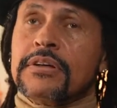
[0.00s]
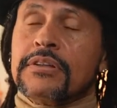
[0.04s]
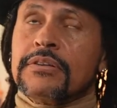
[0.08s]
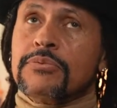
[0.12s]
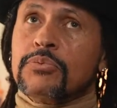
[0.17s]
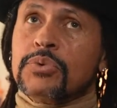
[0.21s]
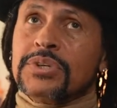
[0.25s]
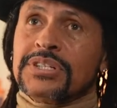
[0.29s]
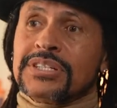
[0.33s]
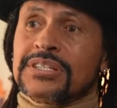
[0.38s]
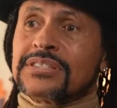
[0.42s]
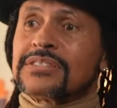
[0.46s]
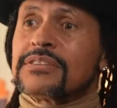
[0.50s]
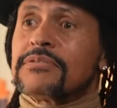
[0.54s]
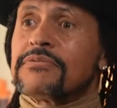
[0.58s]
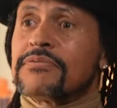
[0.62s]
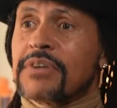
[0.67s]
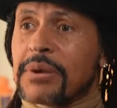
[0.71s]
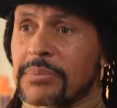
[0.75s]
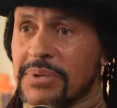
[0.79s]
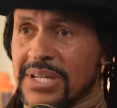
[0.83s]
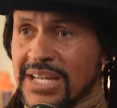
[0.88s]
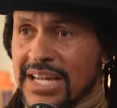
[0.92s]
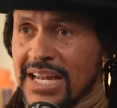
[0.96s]
which is the
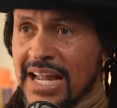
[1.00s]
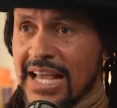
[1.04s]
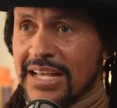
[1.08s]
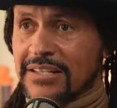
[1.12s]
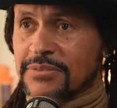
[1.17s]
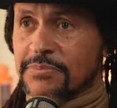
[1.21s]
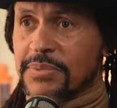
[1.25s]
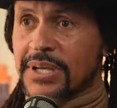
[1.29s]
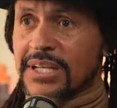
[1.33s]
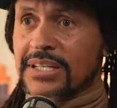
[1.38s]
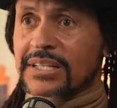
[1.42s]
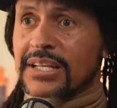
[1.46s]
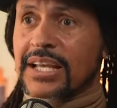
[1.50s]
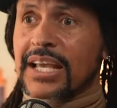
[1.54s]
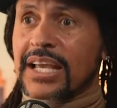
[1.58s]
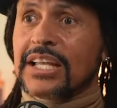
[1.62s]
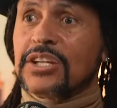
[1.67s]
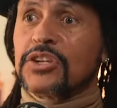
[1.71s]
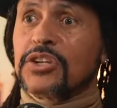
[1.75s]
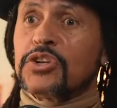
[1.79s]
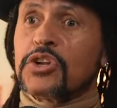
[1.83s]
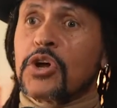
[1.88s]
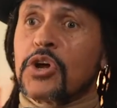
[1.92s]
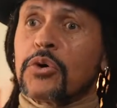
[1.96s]
feminine aspect,
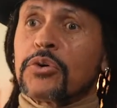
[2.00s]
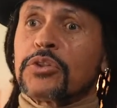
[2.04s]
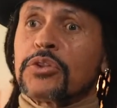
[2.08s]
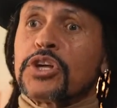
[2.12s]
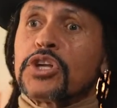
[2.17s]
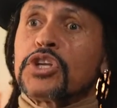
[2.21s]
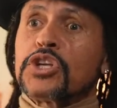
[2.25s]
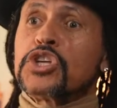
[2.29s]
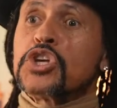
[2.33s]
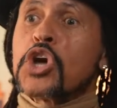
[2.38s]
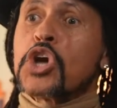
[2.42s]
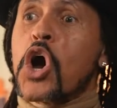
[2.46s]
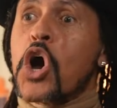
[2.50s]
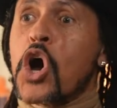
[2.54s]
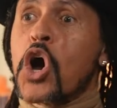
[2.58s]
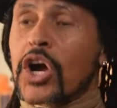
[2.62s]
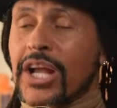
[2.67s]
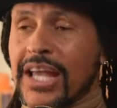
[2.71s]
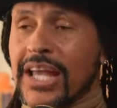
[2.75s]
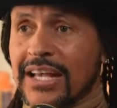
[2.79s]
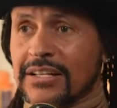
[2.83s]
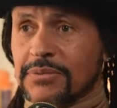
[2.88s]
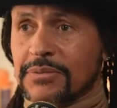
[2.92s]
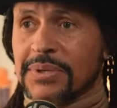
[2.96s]
and you know the
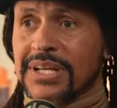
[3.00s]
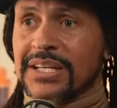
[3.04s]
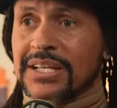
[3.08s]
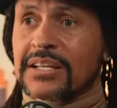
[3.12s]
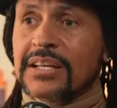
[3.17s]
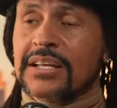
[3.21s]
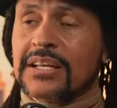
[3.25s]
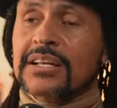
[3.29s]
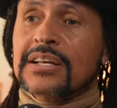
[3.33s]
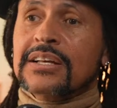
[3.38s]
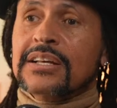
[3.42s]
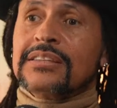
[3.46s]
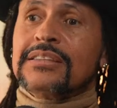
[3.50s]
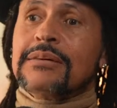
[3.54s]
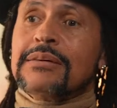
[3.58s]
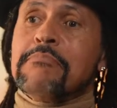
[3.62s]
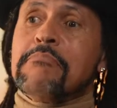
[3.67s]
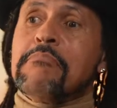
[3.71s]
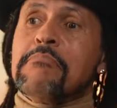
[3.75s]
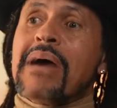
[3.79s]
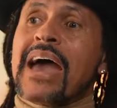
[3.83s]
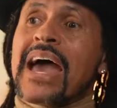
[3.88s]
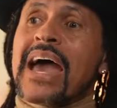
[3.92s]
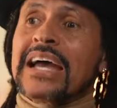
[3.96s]
yang aspect, the
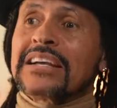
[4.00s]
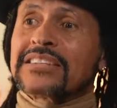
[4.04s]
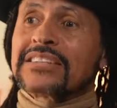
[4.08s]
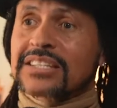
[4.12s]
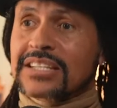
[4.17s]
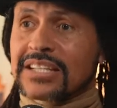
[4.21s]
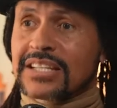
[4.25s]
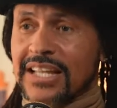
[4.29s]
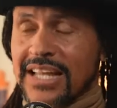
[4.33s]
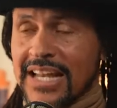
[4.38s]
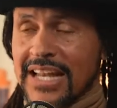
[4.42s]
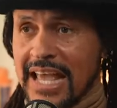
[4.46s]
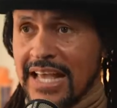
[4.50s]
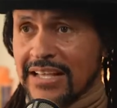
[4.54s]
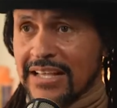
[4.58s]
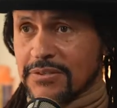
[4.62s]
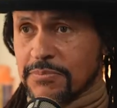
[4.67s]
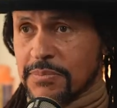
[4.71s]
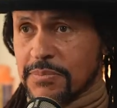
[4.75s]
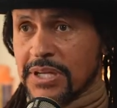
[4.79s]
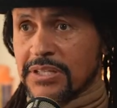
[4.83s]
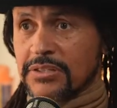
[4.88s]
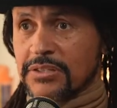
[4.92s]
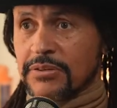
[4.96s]
masculine
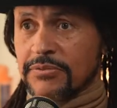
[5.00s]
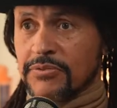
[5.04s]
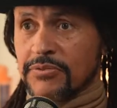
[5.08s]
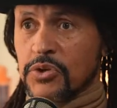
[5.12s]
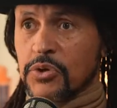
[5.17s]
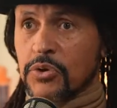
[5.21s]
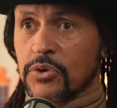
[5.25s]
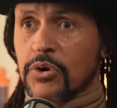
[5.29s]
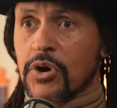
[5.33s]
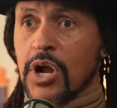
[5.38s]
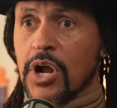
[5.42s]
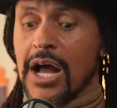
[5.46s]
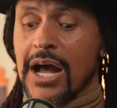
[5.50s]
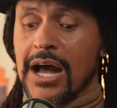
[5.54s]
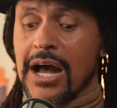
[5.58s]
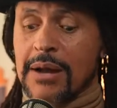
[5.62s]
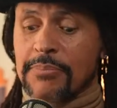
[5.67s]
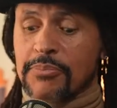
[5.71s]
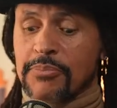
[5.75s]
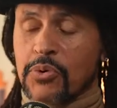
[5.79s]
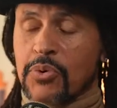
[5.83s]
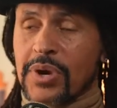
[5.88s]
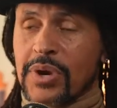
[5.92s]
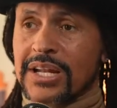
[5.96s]
aspect of your
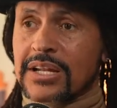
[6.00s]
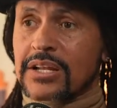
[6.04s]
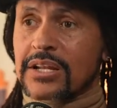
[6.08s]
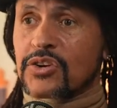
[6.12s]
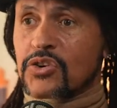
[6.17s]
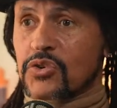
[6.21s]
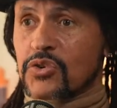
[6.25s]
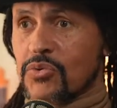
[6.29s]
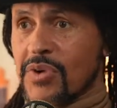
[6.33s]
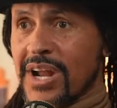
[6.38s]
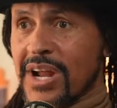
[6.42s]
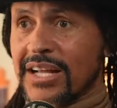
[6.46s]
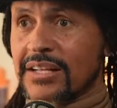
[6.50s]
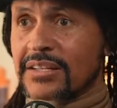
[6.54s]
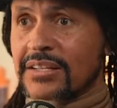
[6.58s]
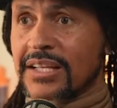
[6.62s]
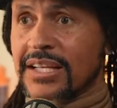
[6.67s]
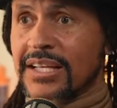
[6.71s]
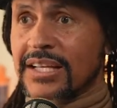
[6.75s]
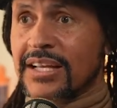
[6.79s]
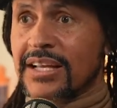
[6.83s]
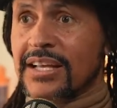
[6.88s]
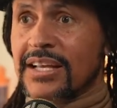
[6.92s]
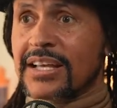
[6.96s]
operating
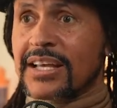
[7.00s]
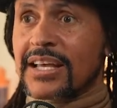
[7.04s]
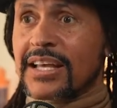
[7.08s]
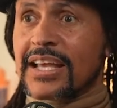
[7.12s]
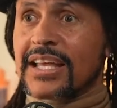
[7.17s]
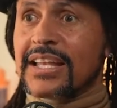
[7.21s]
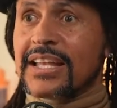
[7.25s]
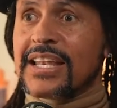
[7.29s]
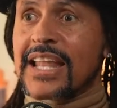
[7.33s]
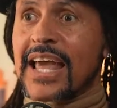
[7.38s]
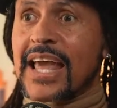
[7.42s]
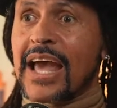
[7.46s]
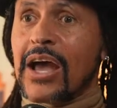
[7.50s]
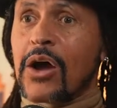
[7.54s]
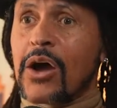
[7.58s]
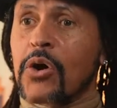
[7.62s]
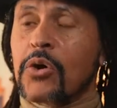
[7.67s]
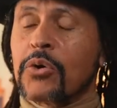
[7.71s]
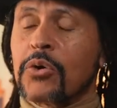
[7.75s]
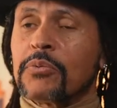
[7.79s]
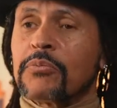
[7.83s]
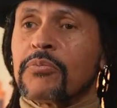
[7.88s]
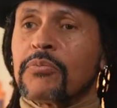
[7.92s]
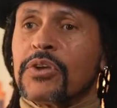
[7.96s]
correctly. And
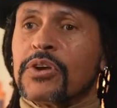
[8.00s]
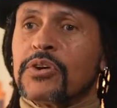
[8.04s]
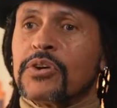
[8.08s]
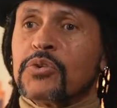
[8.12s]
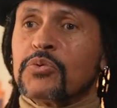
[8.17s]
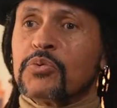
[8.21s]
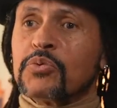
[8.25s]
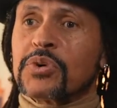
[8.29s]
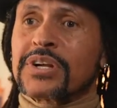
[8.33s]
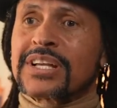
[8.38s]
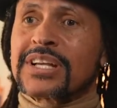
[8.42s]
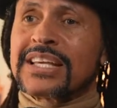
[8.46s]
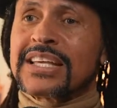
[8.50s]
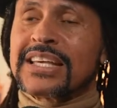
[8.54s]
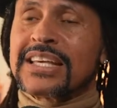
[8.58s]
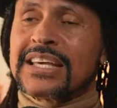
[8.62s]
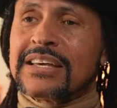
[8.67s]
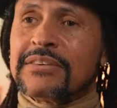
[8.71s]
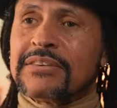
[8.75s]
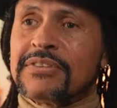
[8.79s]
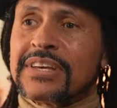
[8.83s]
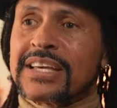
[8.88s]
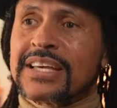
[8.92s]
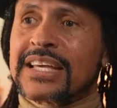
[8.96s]
now we're
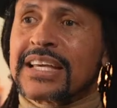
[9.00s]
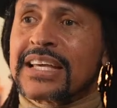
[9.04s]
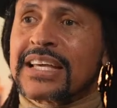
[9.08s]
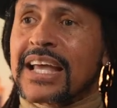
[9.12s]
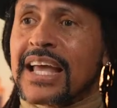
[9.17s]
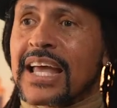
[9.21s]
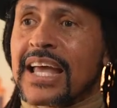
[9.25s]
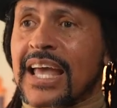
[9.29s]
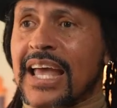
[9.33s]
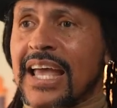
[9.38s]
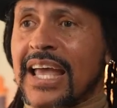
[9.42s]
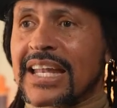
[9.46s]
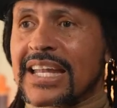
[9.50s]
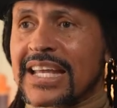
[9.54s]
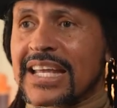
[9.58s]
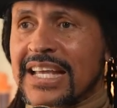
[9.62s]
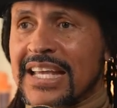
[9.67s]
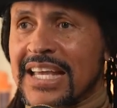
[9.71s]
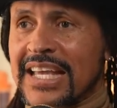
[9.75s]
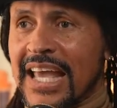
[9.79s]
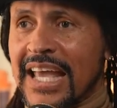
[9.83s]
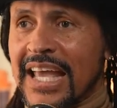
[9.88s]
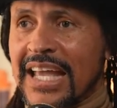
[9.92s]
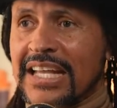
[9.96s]
giving and
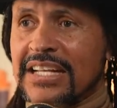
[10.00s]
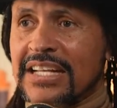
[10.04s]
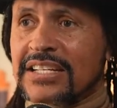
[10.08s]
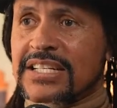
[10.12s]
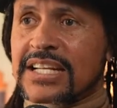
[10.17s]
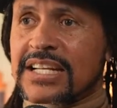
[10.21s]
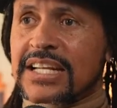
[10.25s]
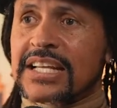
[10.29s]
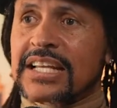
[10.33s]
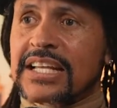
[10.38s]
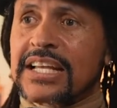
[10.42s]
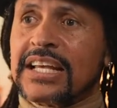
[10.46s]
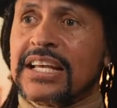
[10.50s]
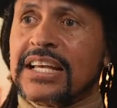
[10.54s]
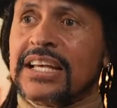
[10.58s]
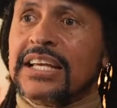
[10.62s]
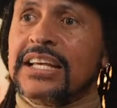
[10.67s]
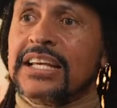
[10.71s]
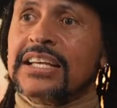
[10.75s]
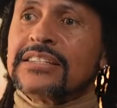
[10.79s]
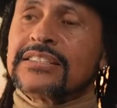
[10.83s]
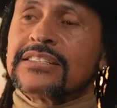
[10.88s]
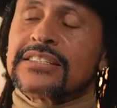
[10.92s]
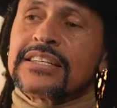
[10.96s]
engaging
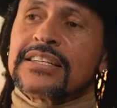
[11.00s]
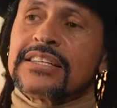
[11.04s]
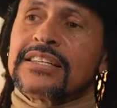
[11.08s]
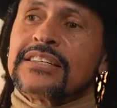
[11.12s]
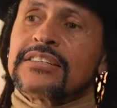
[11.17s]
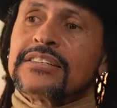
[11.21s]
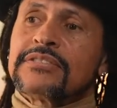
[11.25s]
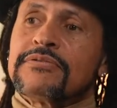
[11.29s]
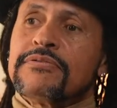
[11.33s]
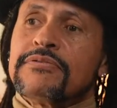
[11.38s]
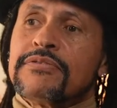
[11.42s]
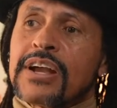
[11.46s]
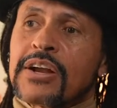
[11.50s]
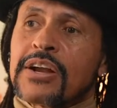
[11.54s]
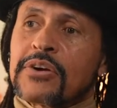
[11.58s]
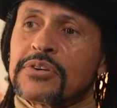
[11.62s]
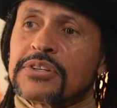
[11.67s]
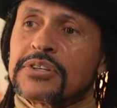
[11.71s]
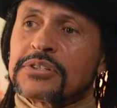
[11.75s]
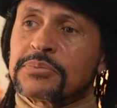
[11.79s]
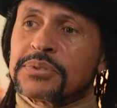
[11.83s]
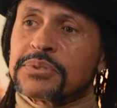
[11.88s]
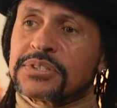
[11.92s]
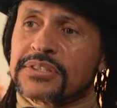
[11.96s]
into this
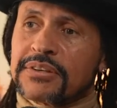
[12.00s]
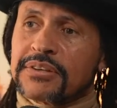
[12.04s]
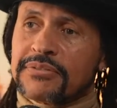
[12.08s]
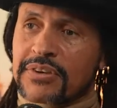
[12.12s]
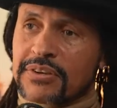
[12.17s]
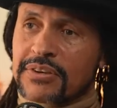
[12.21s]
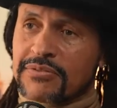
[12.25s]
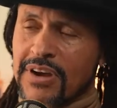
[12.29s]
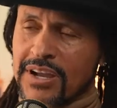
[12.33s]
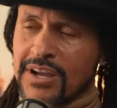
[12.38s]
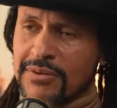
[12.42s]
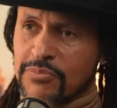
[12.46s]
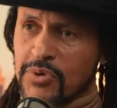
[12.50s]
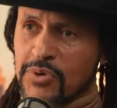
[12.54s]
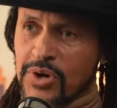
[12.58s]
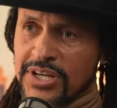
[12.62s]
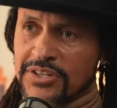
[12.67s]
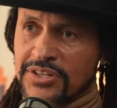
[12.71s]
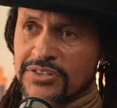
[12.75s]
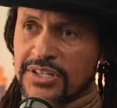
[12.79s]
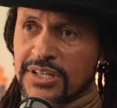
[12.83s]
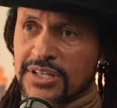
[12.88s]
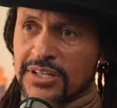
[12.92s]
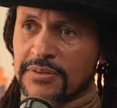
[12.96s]
very specific
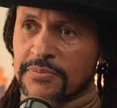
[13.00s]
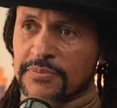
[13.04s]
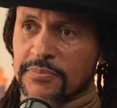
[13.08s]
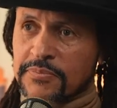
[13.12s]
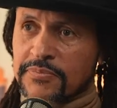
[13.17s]
vibration,